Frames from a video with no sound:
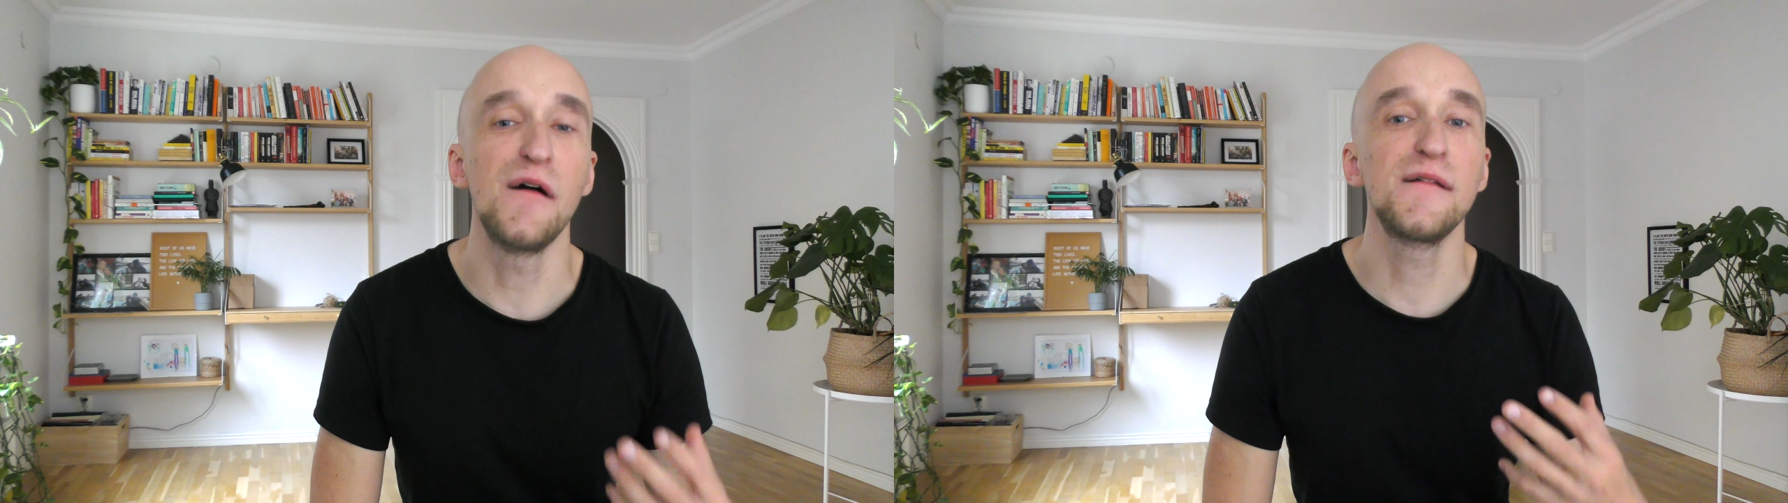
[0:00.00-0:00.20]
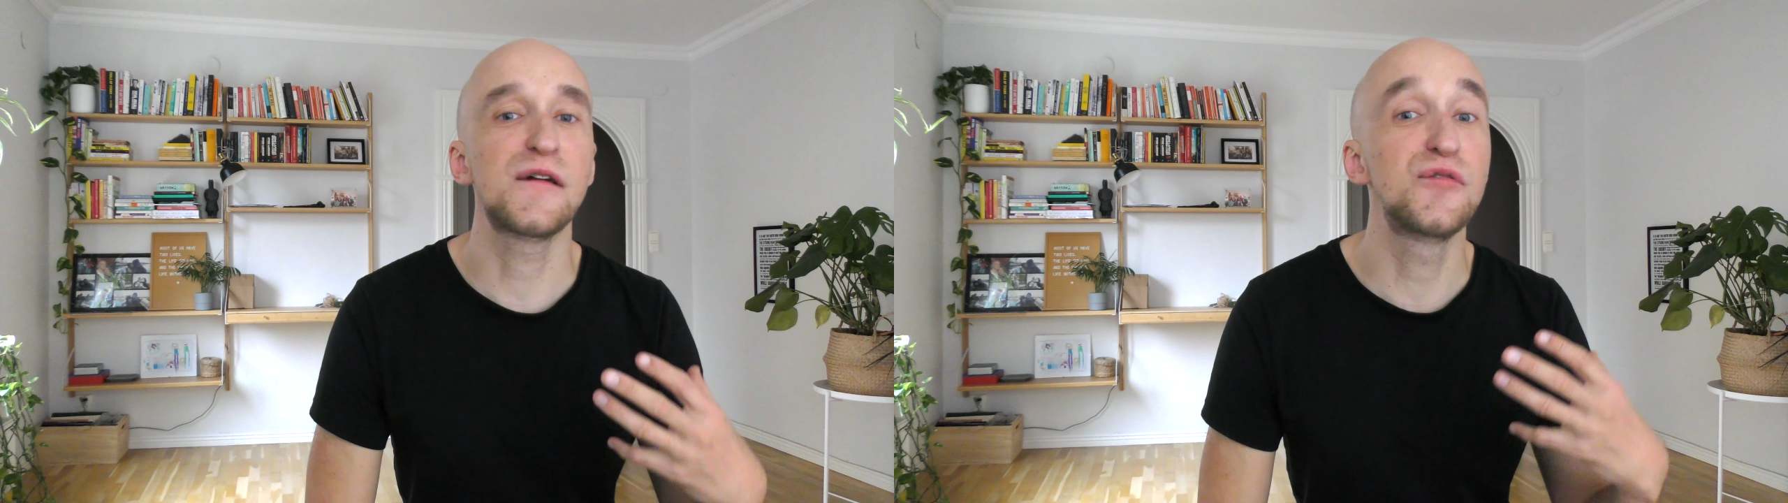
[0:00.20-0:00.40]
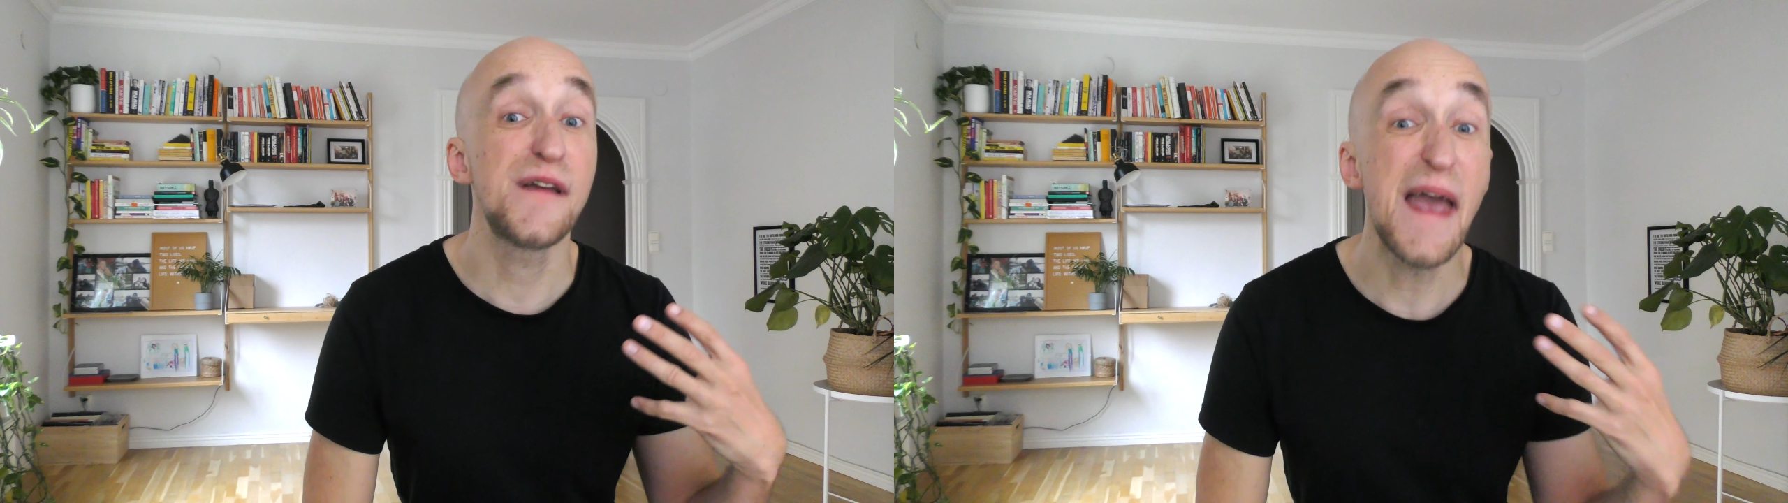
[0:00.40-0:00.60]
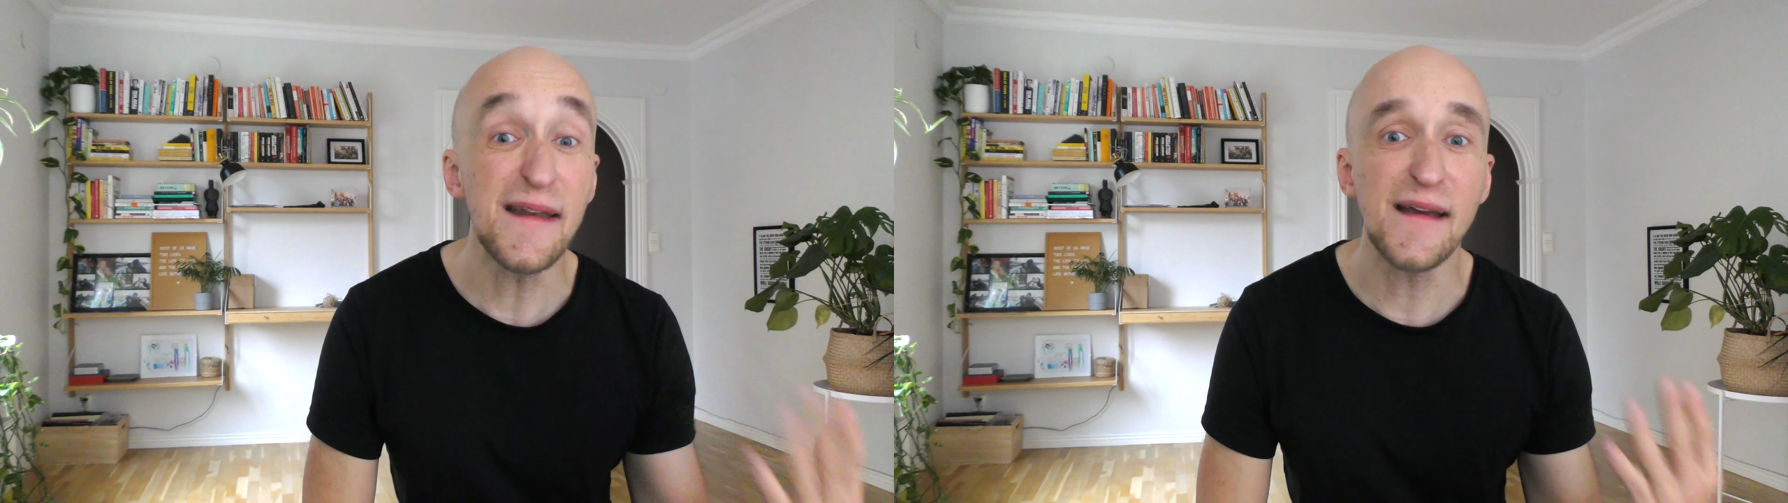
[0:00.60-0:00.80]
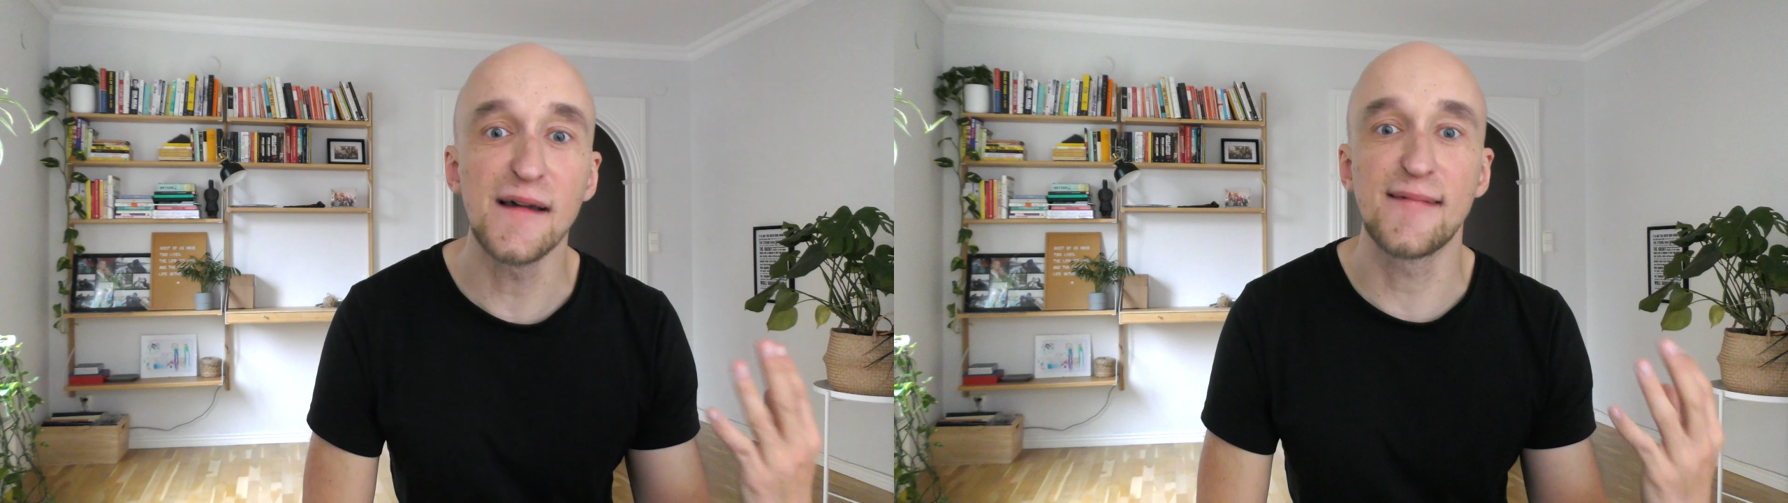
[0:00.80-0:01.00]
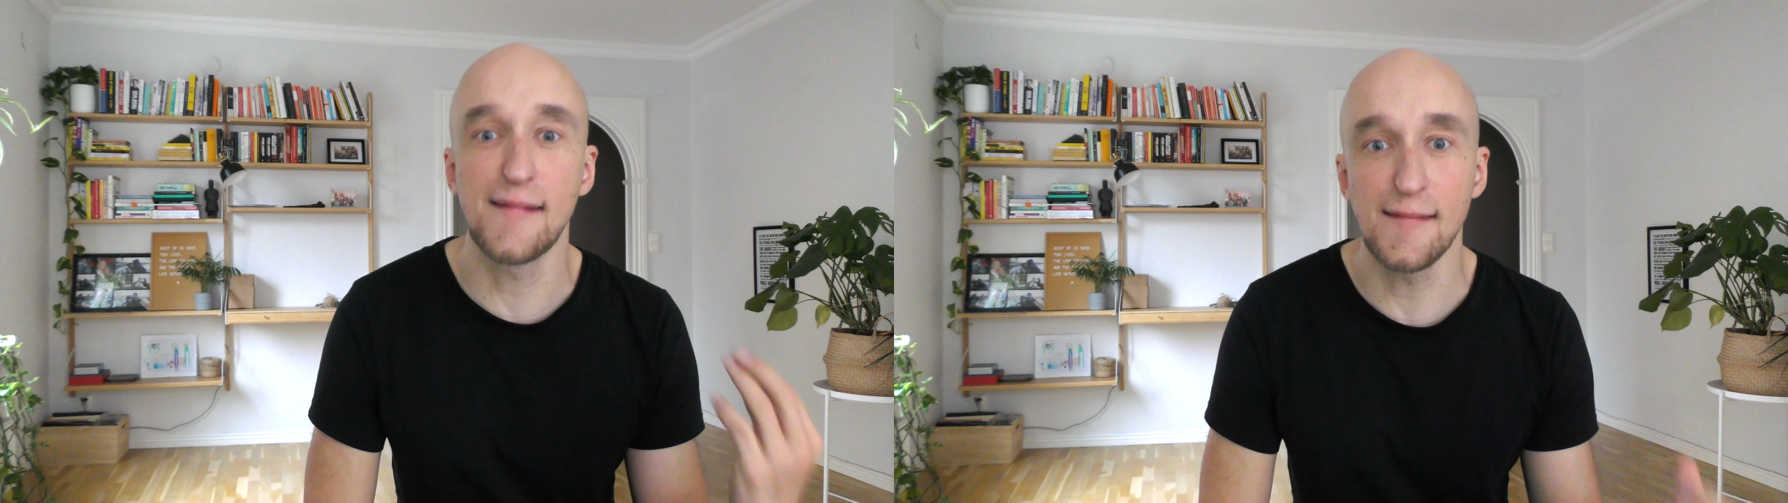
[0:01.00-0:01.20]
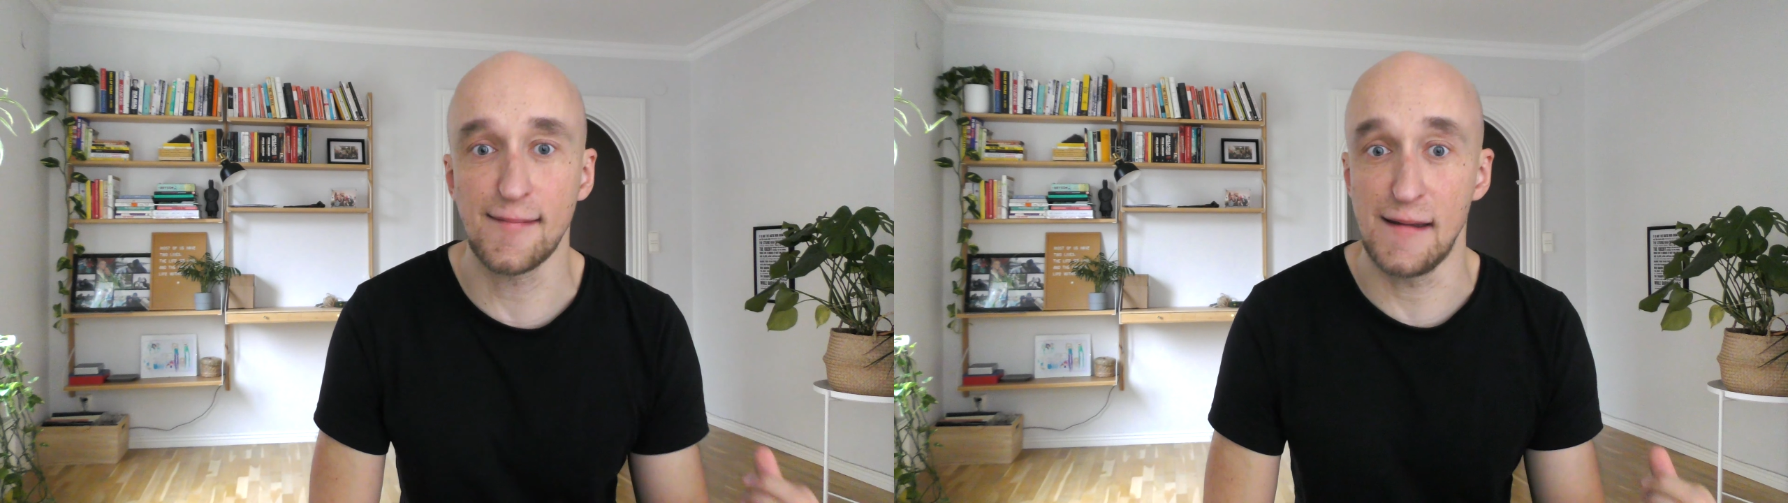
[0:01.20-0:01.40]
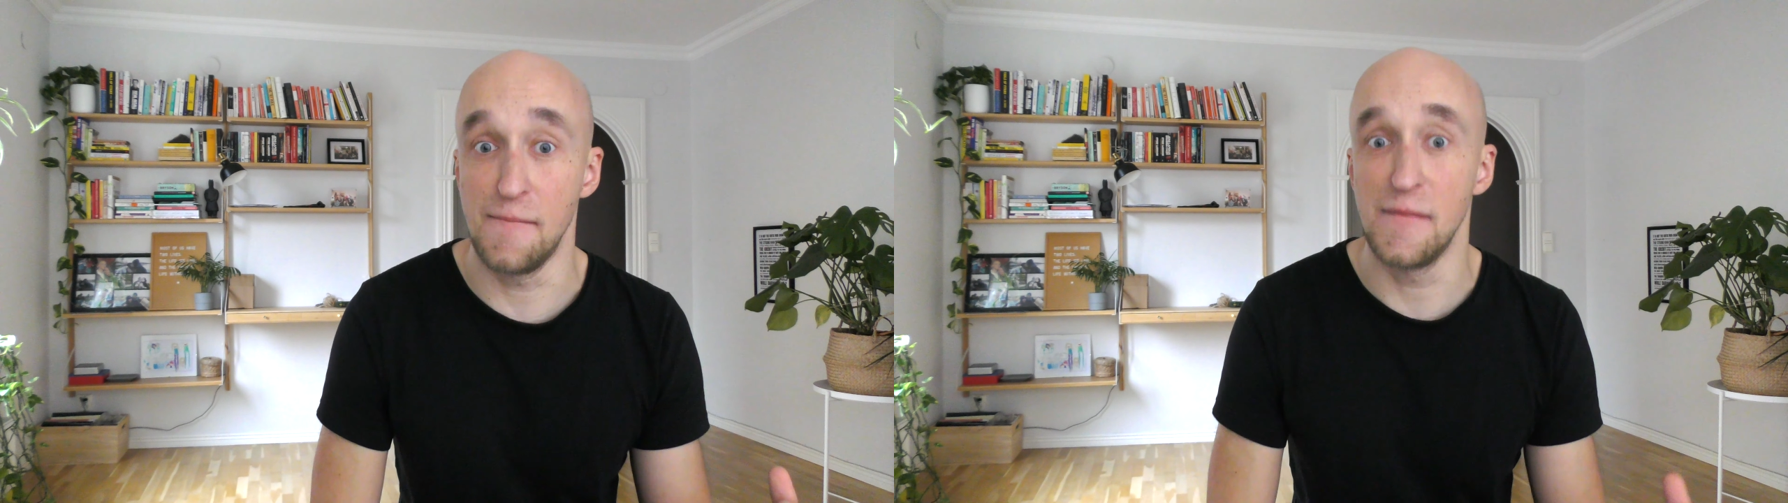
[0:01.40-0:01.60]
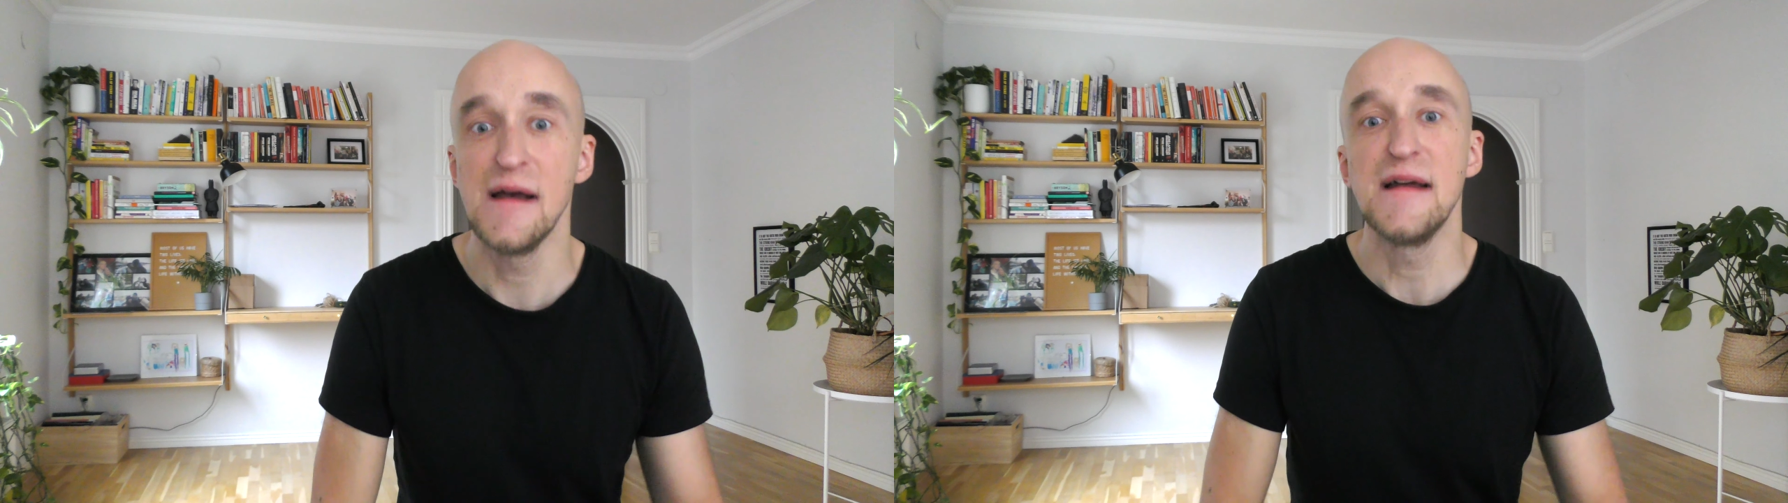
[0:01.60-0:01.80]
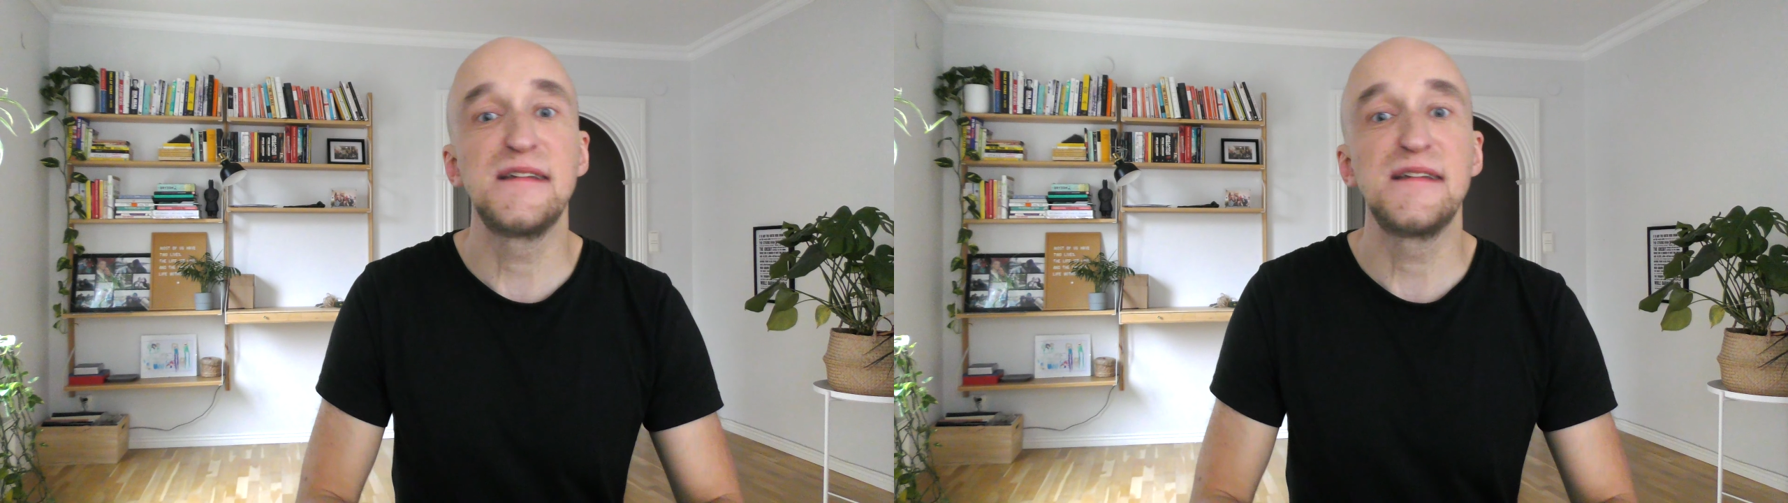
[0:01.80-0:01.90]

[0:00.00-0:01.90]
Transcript: on creating a system,